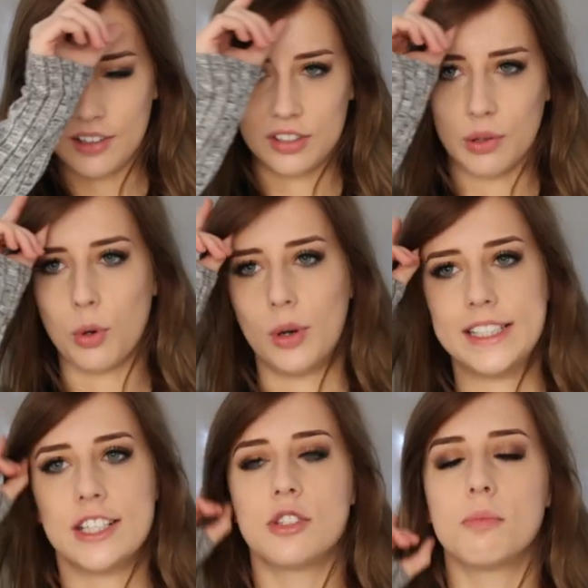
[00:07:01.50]
because I'm
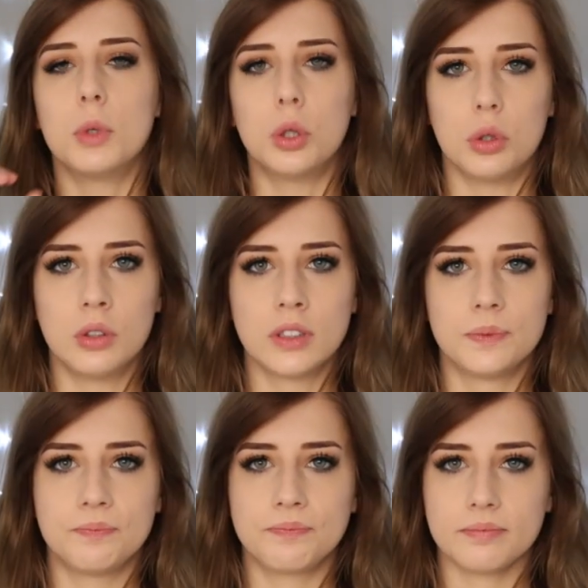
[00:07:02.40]
quite small,
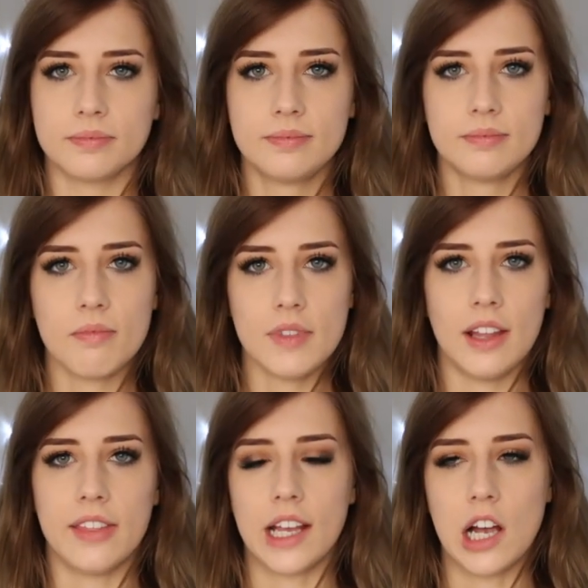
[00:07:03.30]

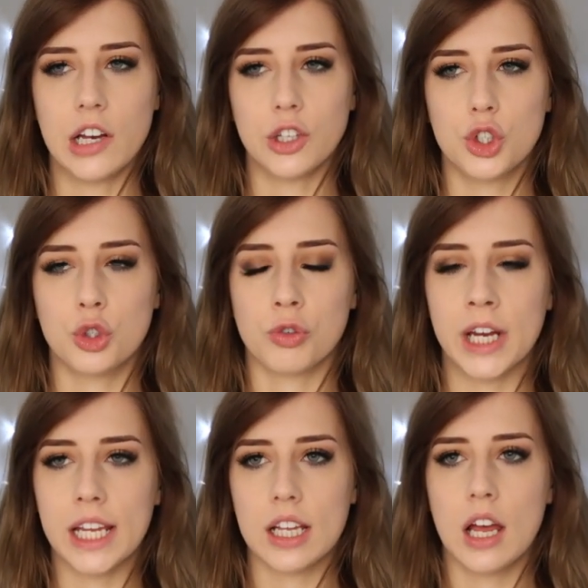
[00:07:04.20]
they kind of
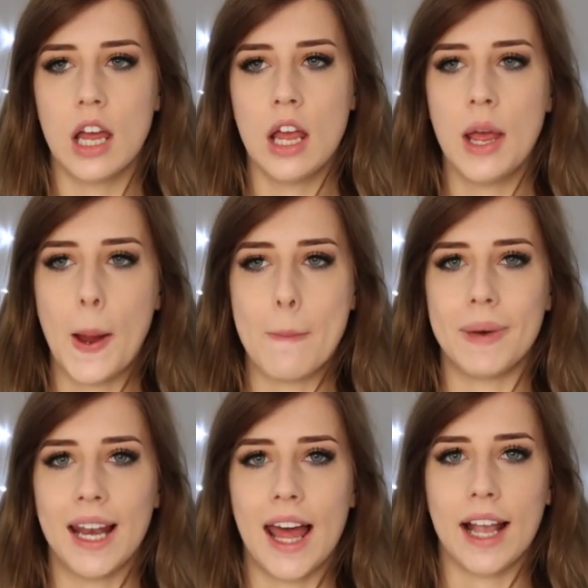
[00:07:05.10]
shrink
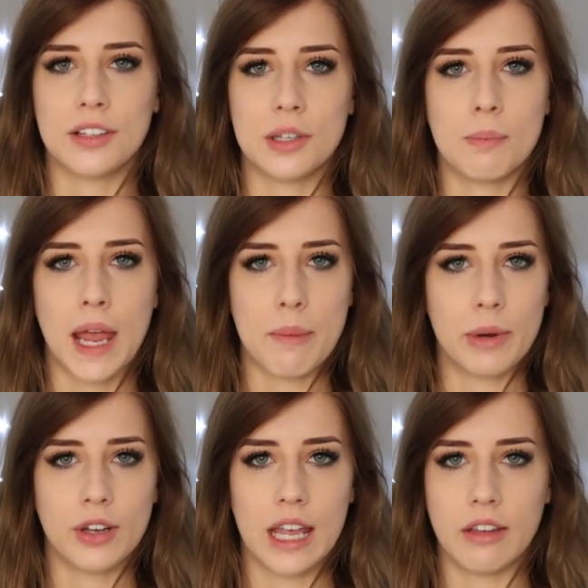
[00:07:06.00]
my legs and make me
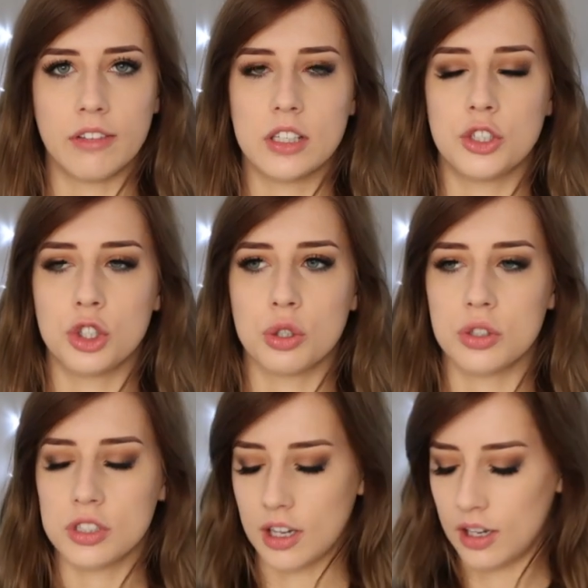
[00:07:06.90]
look even
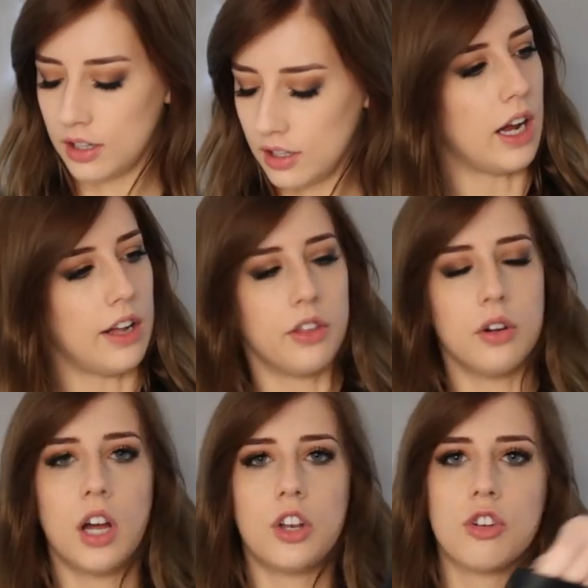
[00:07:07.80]
shorter. I
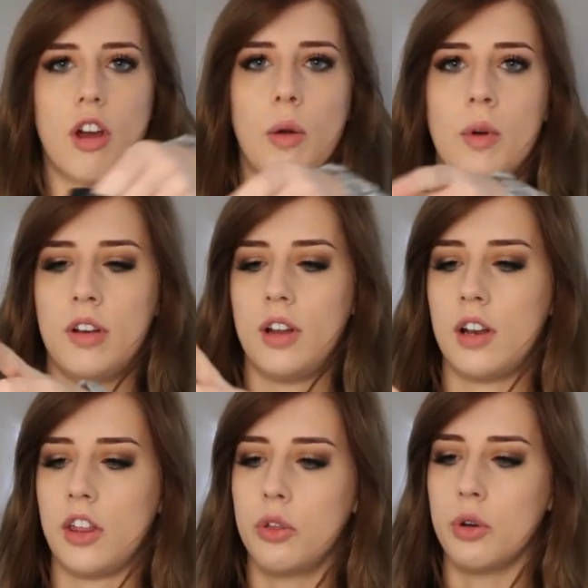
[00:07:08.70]
thought I'd try one, and
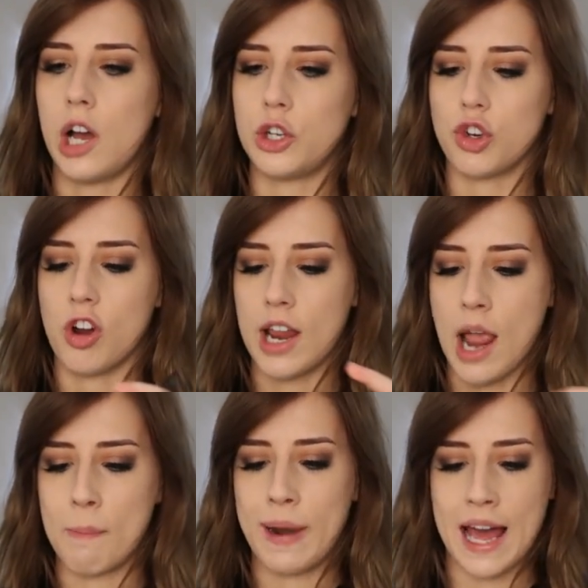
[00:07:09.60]
I thought I'd try
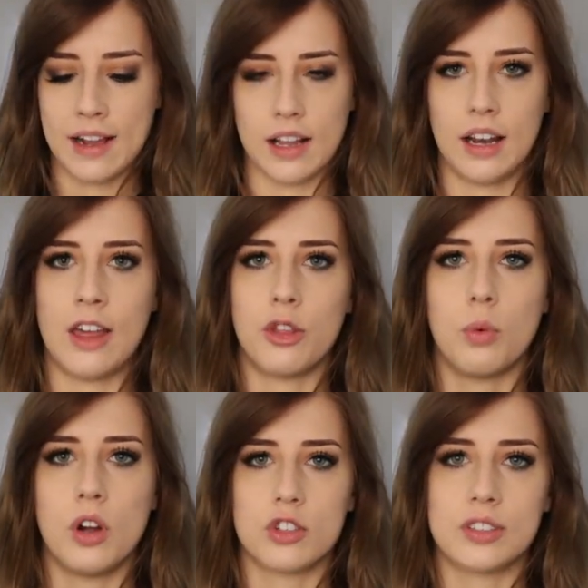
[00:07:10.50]
a black leather
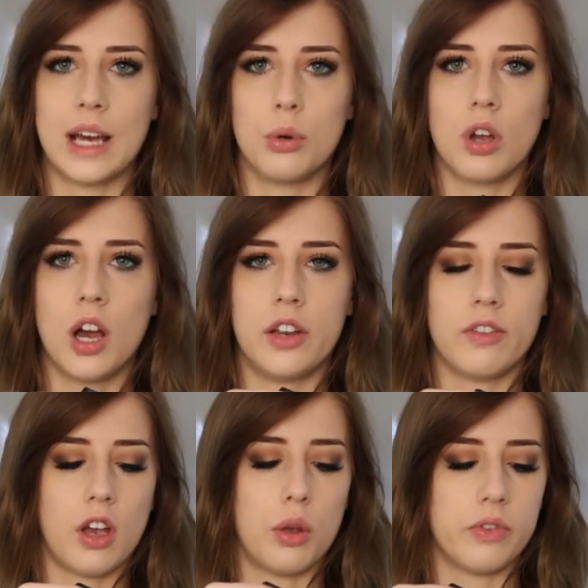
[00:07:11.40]
one because that will kind
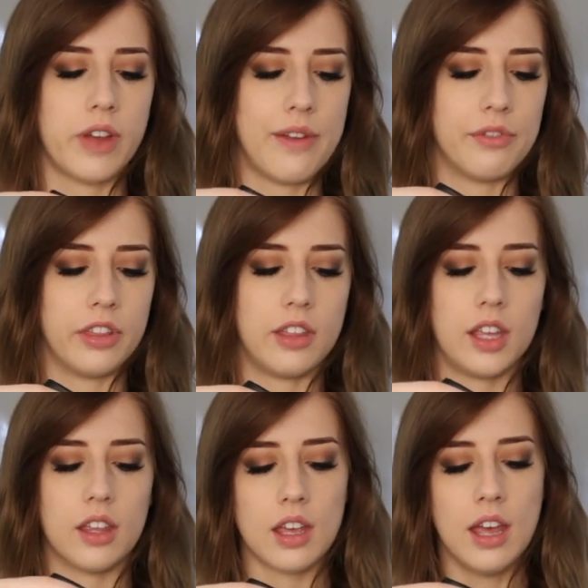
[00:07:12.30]
of go with
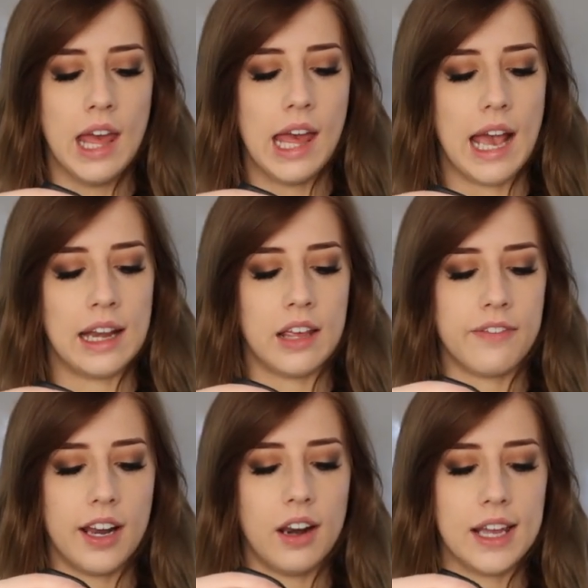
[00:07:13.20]
everything. And if
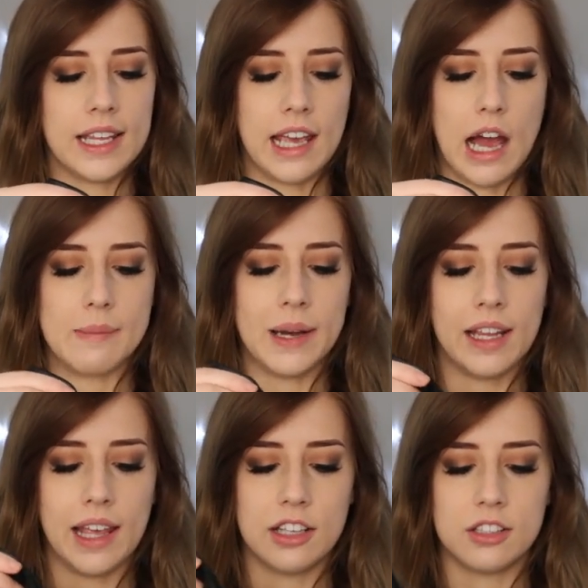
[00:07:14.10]
I like it, I
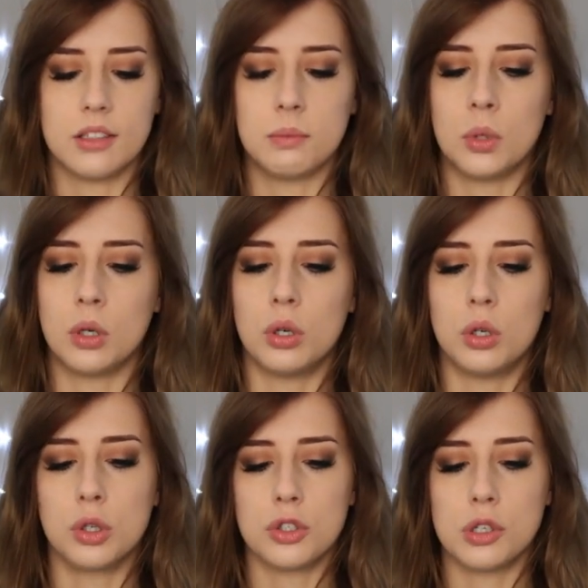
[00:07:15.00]
might get some more
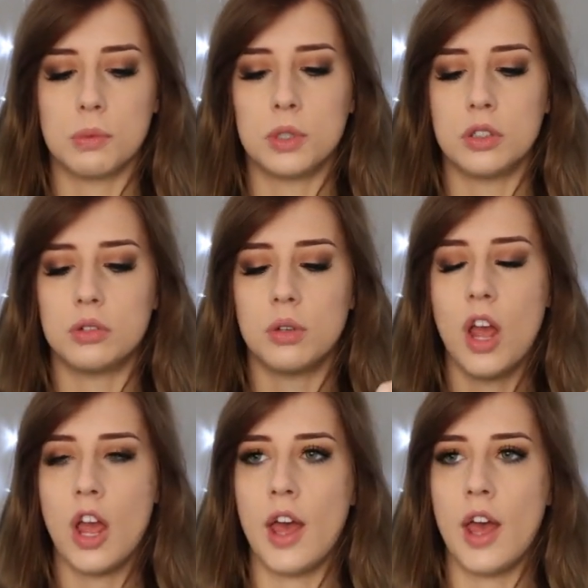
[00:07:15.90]
autumnal